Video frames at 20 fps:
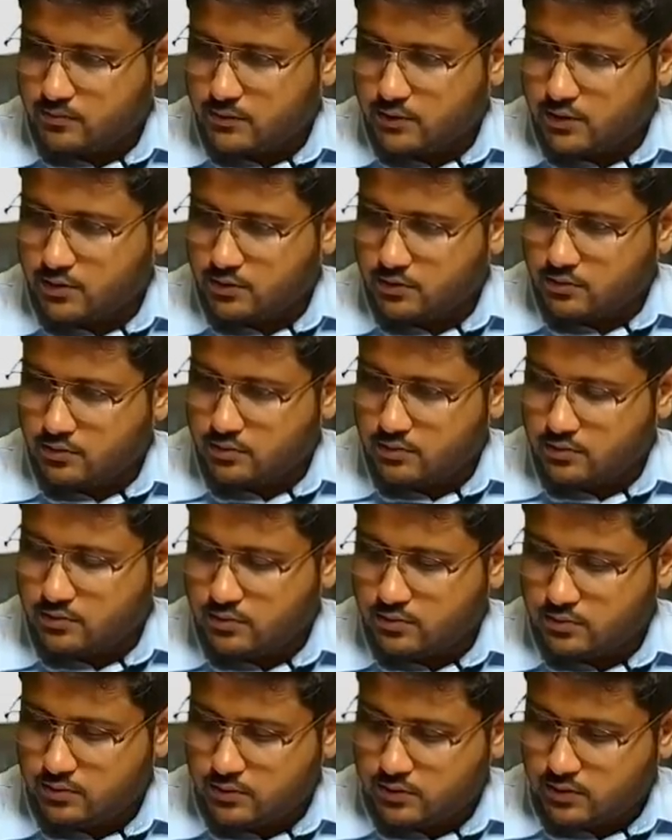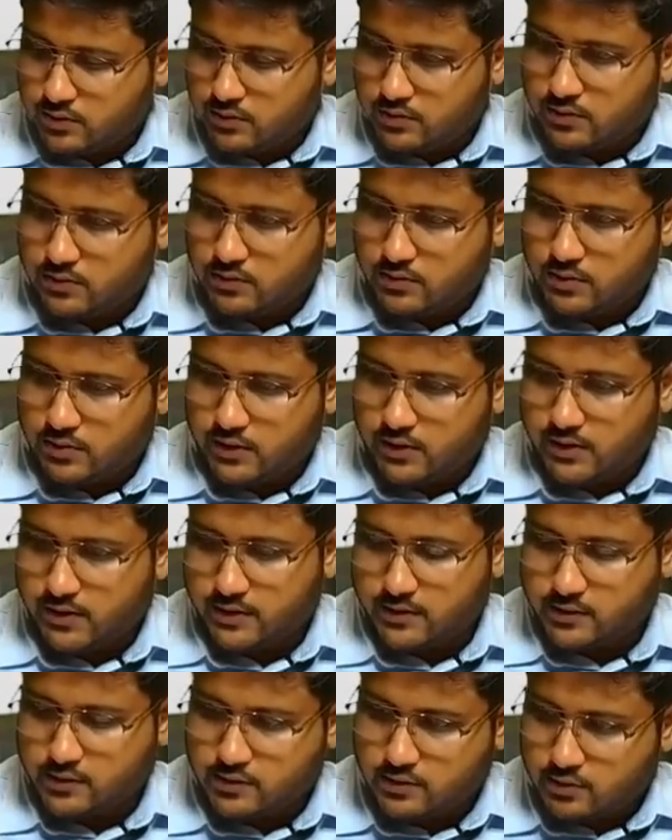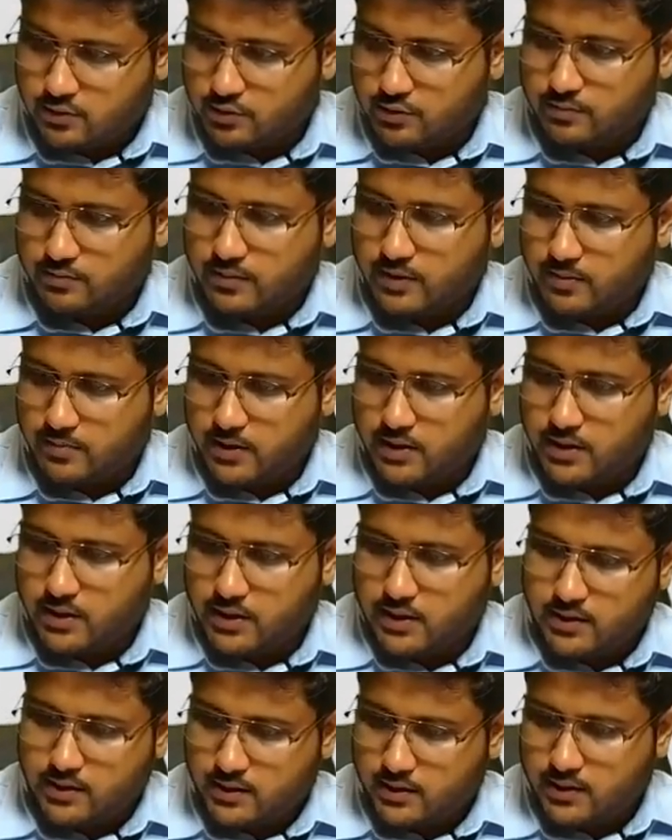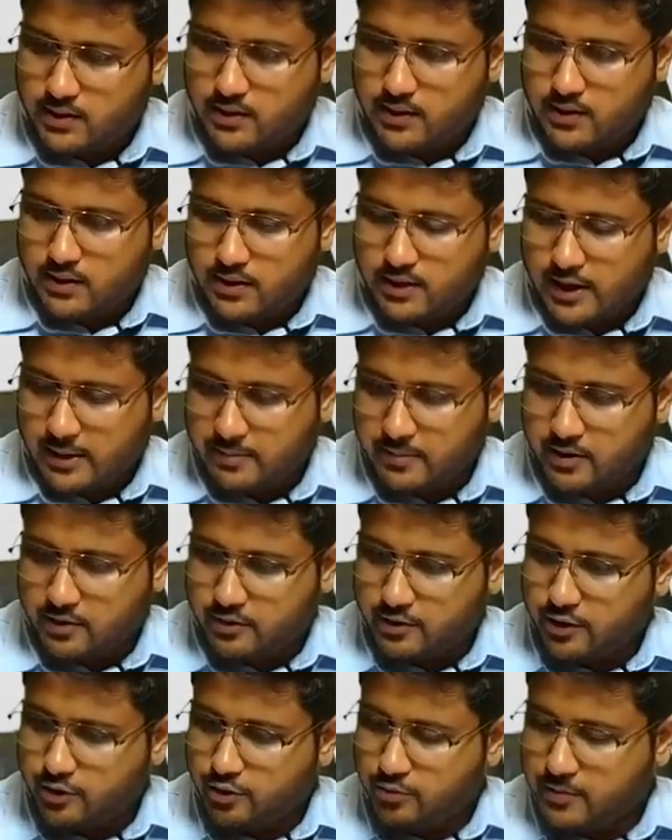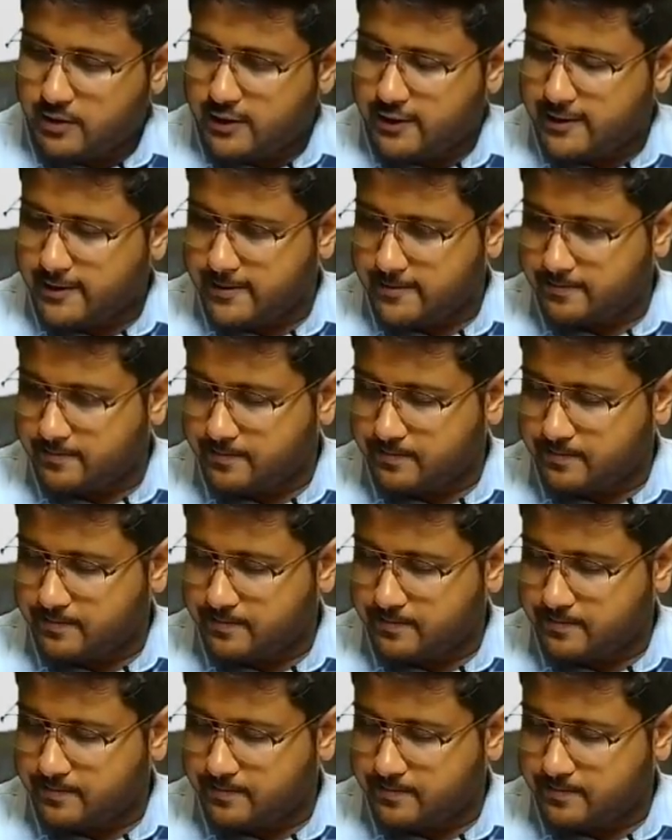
Oh, it has gone. Maybe let me reopen it.